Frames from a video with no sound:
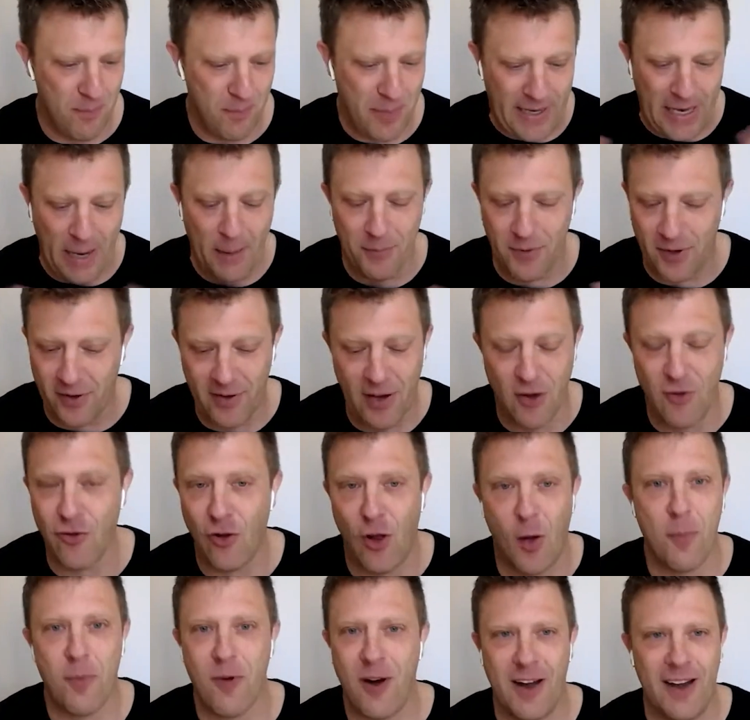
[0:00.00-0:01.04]
becomes the
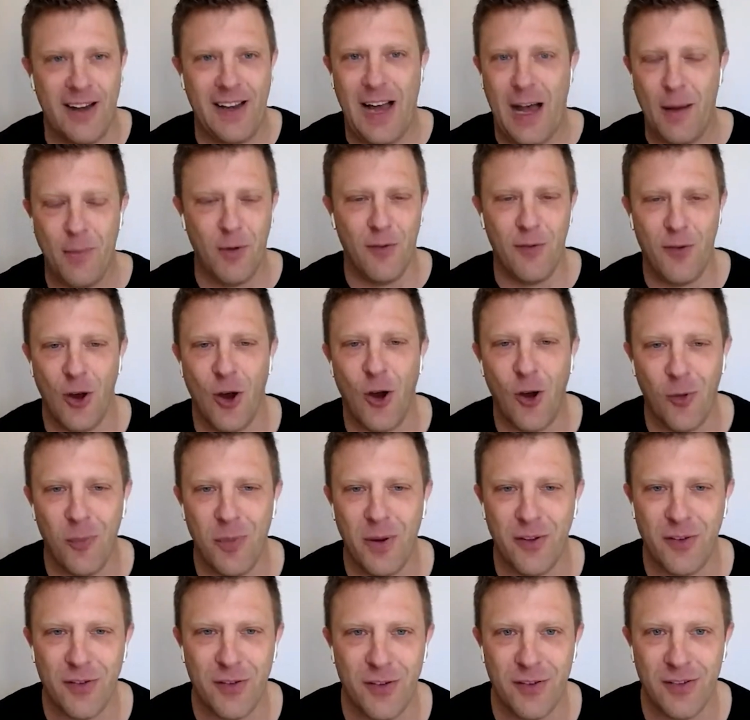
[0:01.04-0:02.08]
central operating hub of your whole
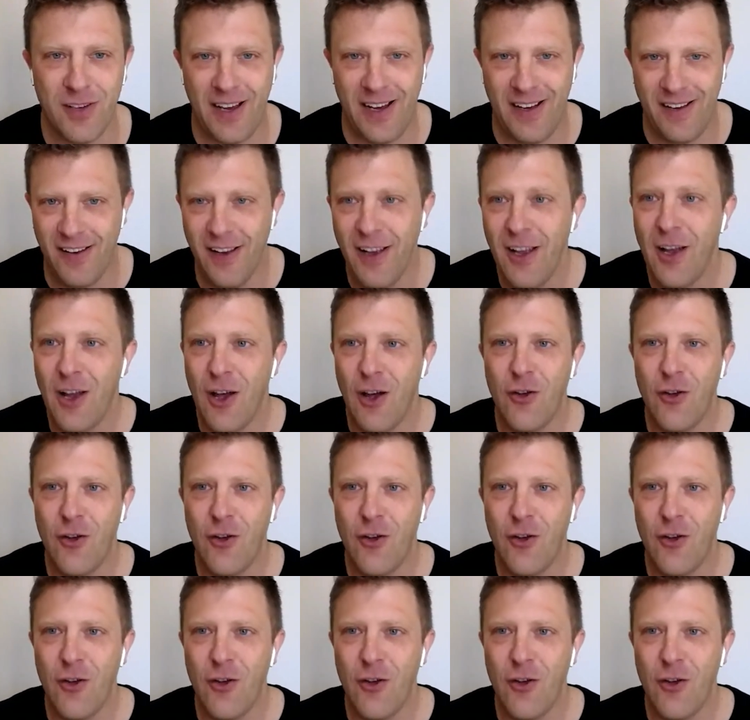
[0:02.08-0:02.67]
business and